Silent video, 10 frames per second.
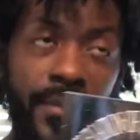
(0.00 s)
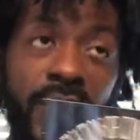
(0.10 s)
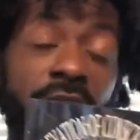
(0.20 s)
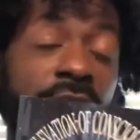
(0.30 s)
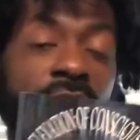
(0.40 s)

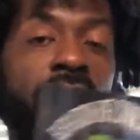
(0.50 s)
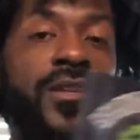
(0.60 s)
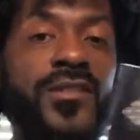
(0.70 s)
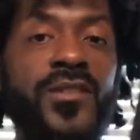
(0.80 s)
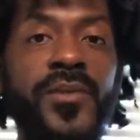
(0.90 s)
looking forward to
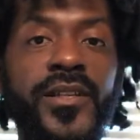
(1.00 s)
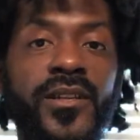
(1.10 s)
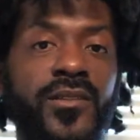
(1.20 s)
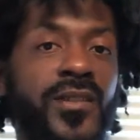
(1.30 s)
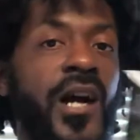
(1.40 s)
see what he
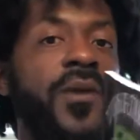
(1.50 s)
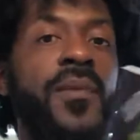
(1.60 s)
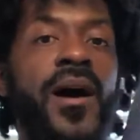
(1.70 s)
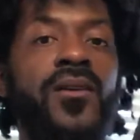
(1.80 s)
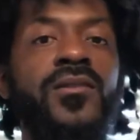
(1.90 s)
gonna talk
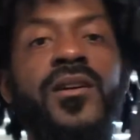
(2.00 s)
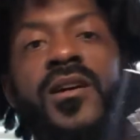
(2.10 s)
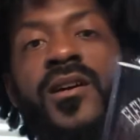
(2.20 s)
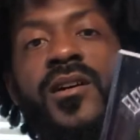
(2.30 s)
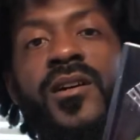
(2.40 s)
about.
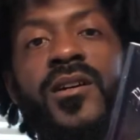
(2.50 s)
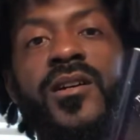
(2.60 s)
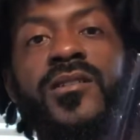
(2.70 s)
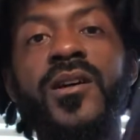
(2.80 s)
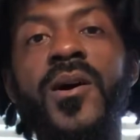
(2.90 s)

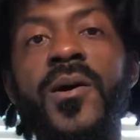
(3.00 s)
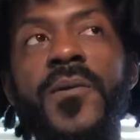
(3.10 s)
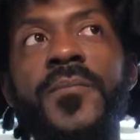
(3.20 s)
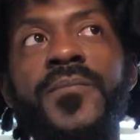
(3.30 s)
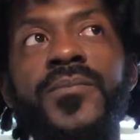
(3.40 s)
Cause
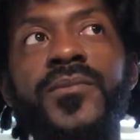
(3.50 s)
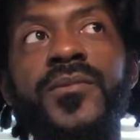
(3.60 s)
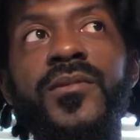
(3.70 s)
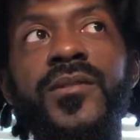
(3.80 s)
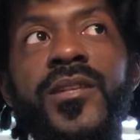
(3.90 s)

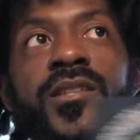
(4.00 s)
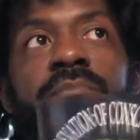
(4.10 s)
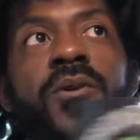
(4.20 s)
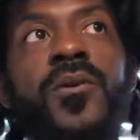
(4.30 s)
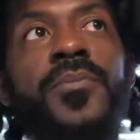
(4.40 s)
this
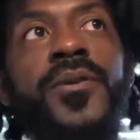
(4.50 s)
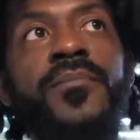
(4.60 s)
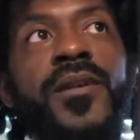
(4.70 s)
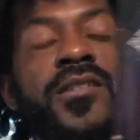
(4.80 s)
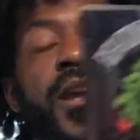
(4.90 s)
book, pretty
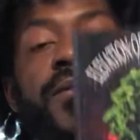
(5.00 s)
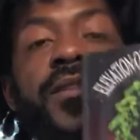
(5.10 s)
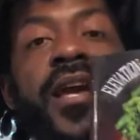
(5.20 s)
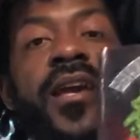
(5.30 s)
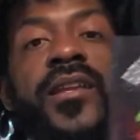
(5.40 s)
much
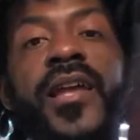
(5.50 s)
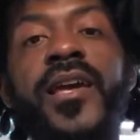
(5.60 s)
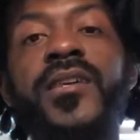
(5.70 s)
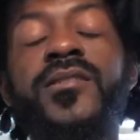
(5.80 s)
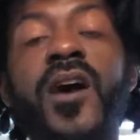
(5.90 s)
everything that
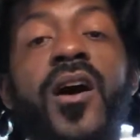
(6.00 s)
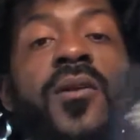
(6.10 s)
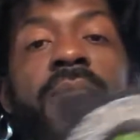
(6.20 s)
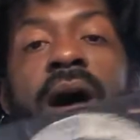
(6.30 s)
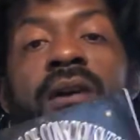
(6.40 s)
he talk
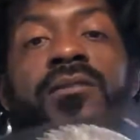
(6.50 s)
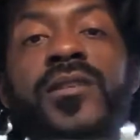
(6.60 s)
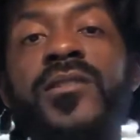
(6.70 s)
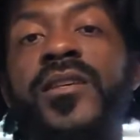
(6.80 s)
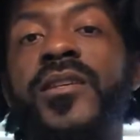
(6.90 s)
about
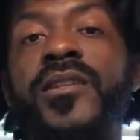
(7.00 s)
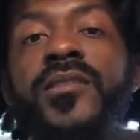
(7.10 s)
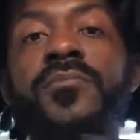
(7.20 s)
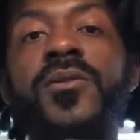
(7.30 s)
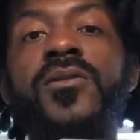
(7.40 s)
is in
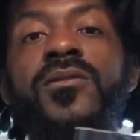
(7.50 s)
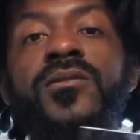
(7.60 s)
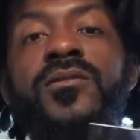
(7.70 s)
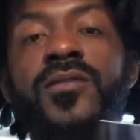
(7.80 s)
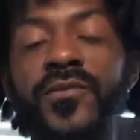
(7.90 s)
this book.
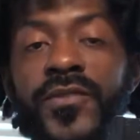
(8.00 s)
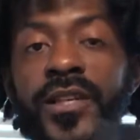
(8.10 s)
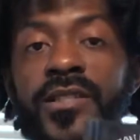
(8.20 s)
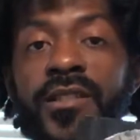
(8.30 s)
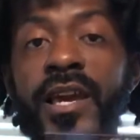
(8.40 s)
So for
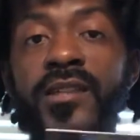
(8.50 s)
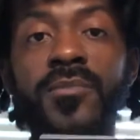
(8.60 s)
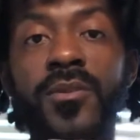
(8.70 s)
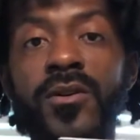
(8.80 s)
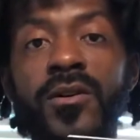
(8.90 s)
this next
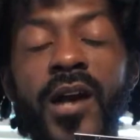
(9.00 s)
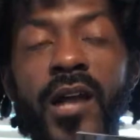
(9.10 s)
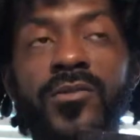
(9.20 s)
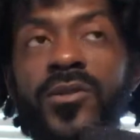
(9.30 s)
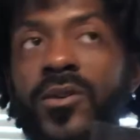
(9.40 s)
book, I don't